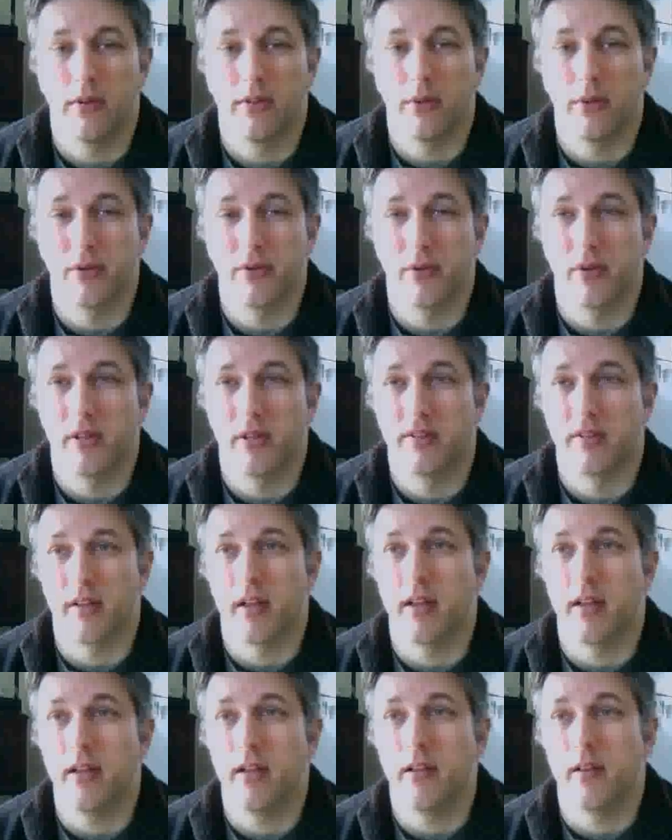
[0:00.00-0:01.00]
social
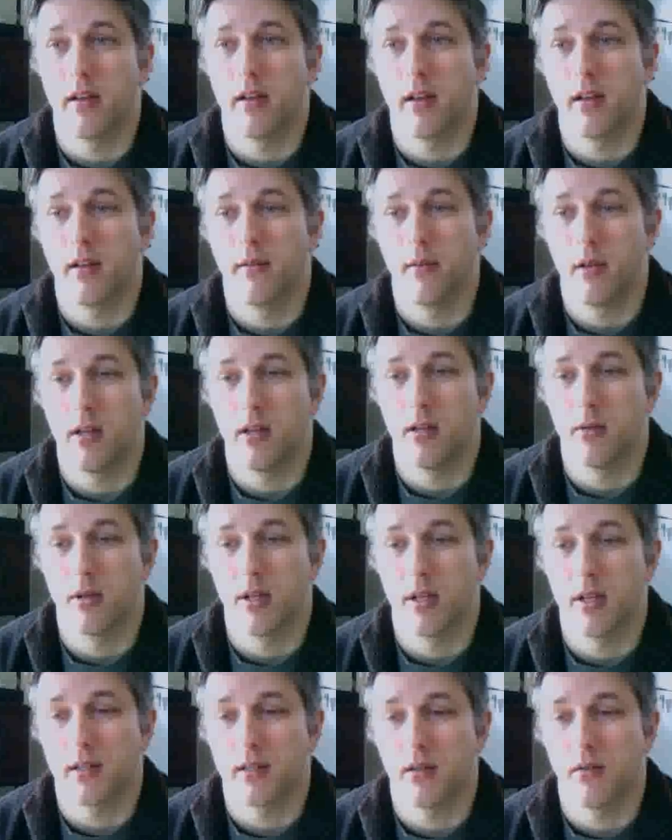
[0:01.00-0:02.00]
anxiety that I
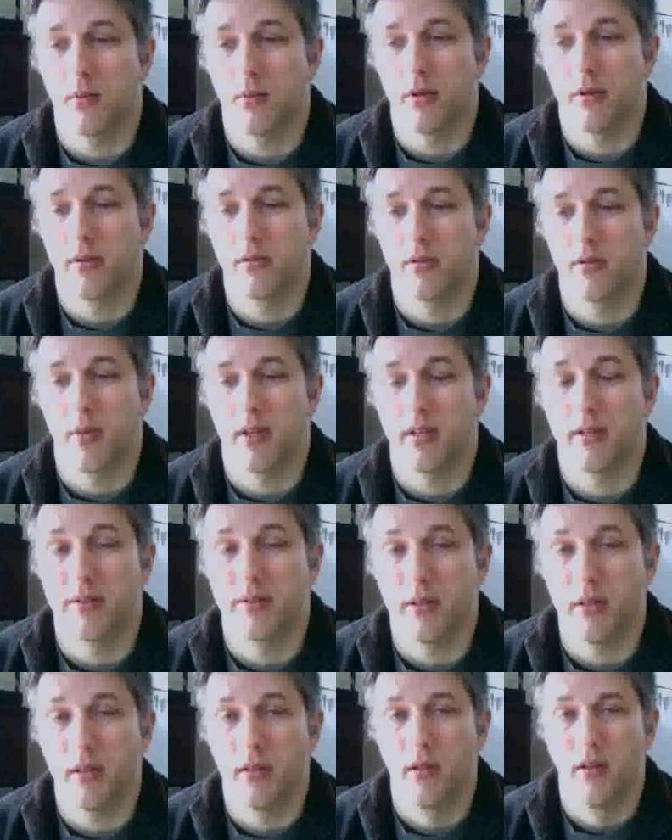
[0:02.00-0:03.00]
connected with tremendously,